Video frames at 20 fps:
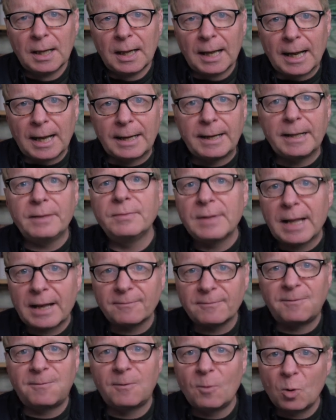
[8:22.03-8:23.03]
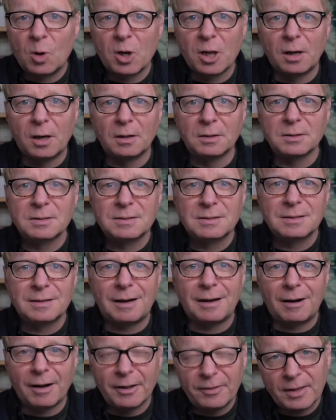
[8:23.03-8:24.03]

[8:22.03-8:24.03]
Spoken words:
And in that forecast, I